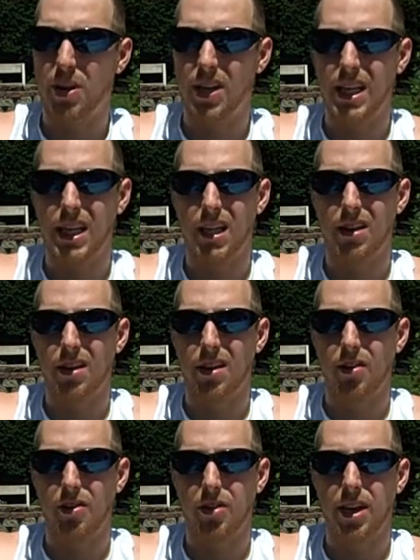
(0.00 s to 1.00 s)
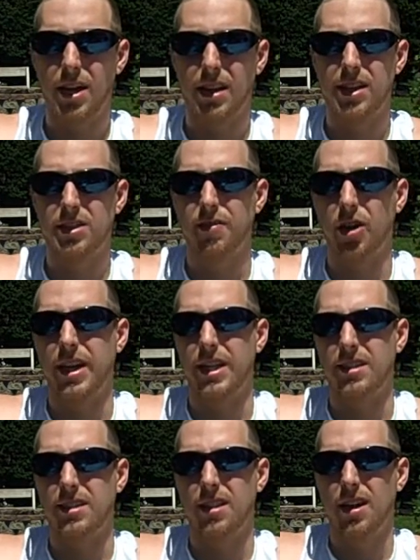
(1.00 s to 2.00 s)
But the thing in this fight
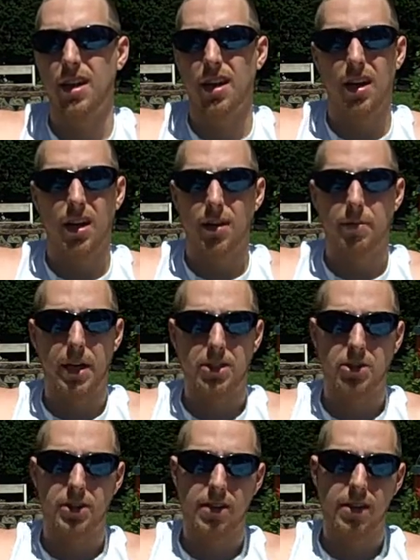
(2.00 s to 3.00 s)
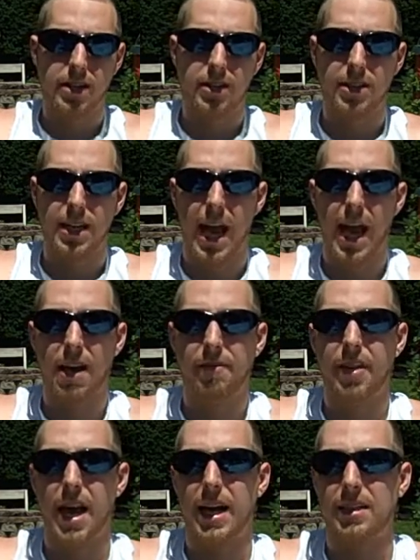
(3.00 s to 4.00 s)
is Petruzzelli doesn't
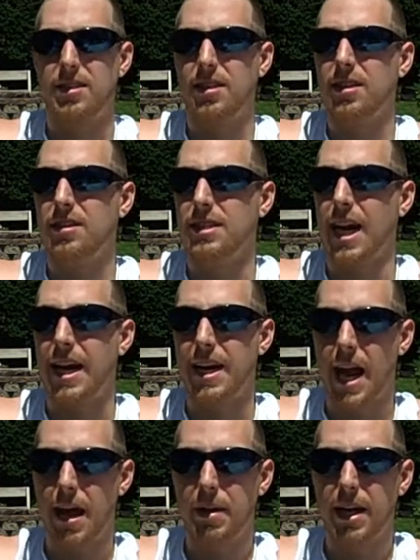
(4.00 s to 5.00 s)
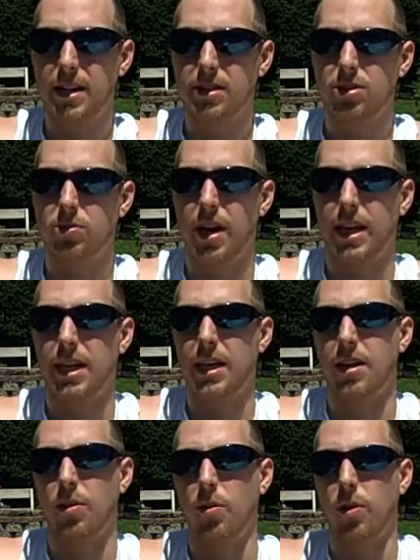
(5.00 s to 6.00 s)
have that dynamic
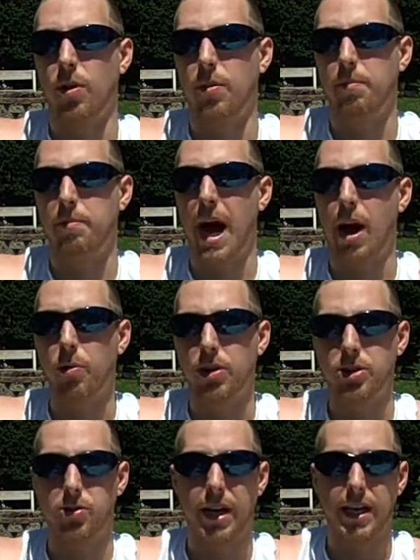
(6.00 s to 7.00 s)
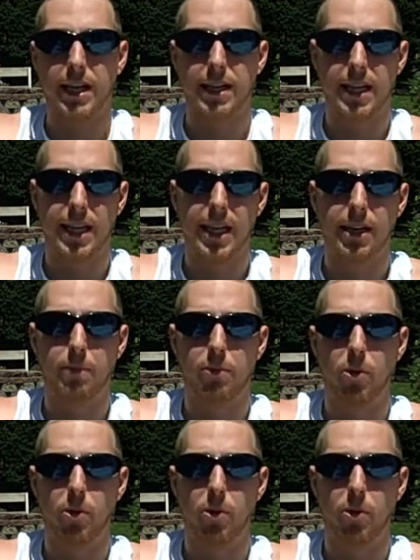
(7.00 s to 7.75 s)
striking or power striking to keep